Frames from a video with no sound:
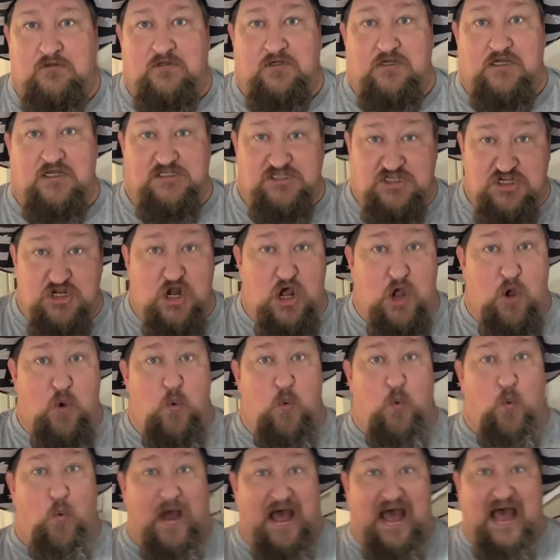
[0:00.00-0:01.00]
Because you know
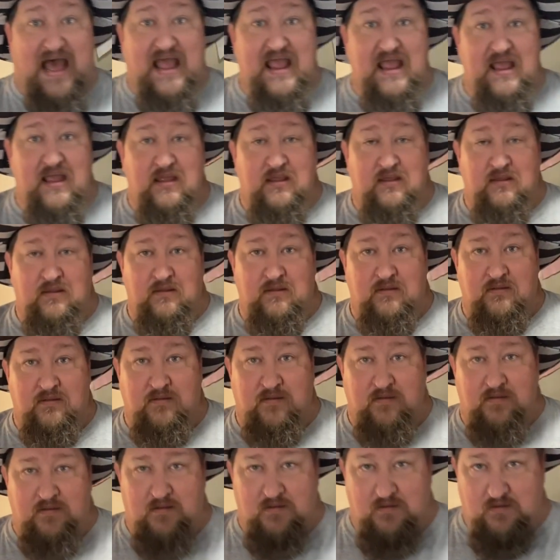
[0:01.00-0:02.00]
why?
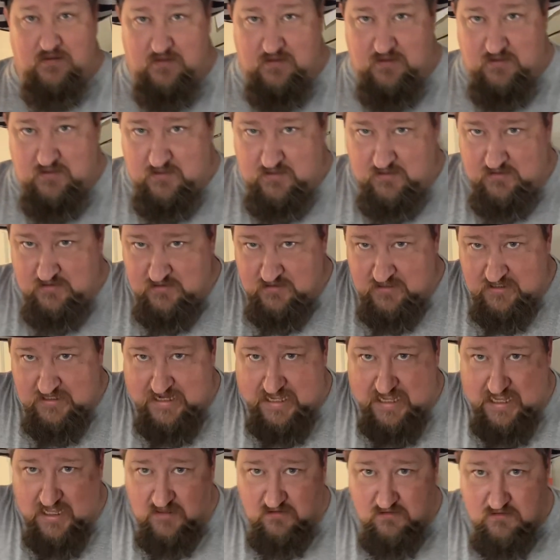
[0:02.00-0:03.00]

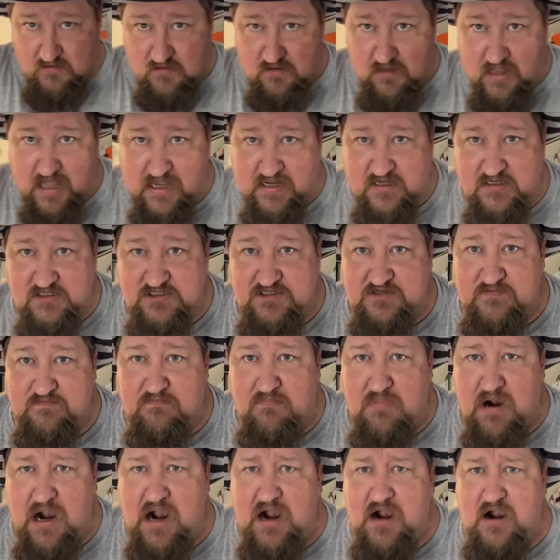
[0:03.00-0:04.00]
Kind of look like a
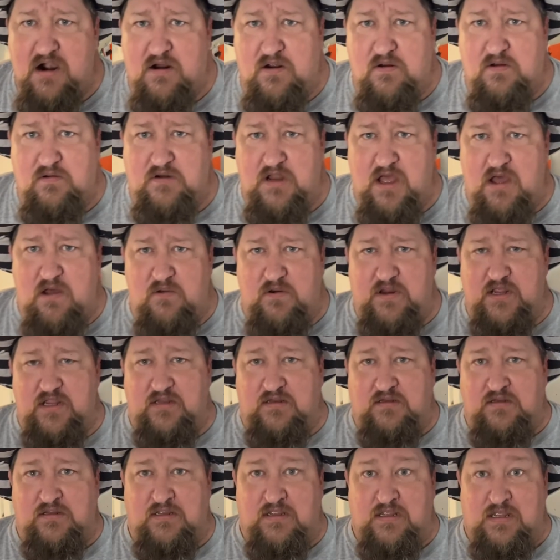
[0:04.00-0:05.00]
sombrero, don't
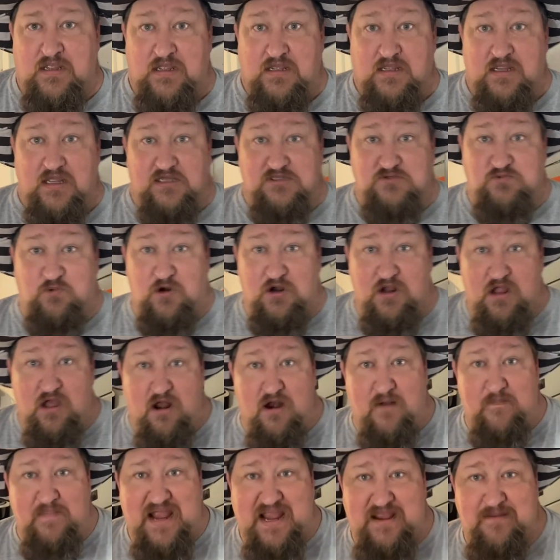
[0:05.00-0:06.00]
it? Because we're going
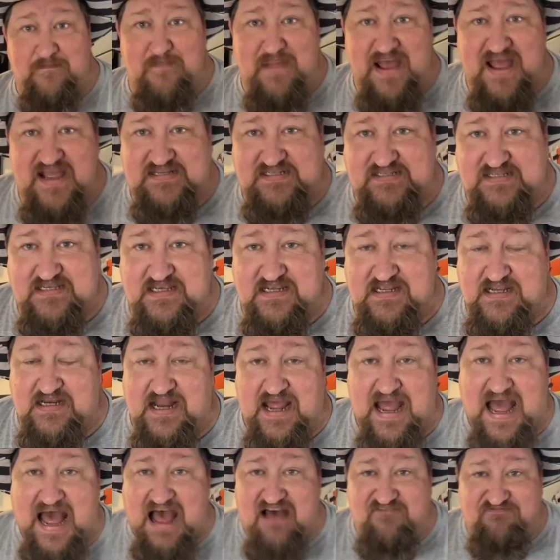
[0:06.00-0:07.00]
to make
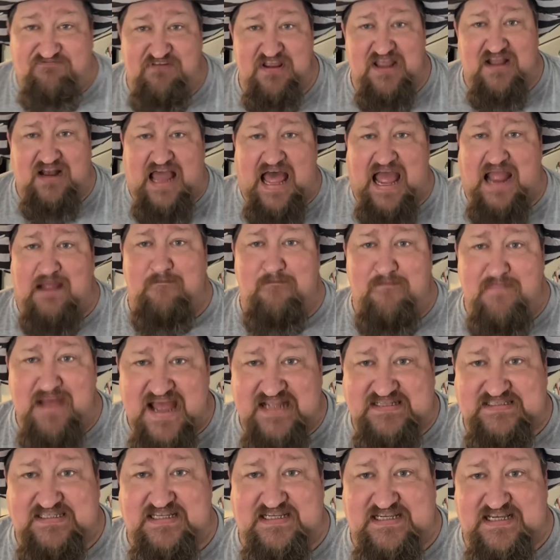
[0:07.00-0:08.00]
Mexican. I feel like
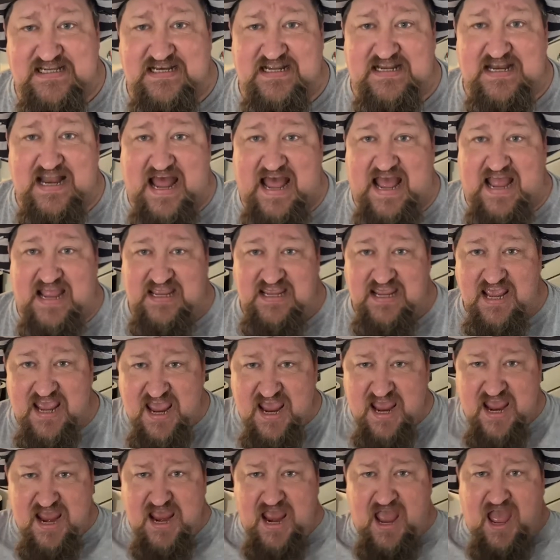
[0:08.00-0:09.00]
Mexican tonight.
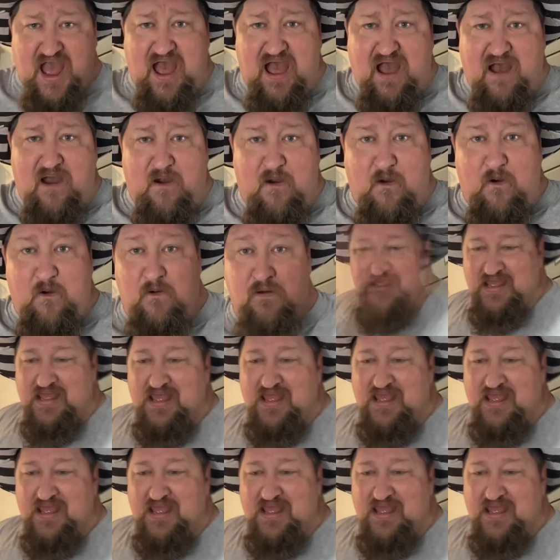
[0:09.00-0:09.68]
Yeah!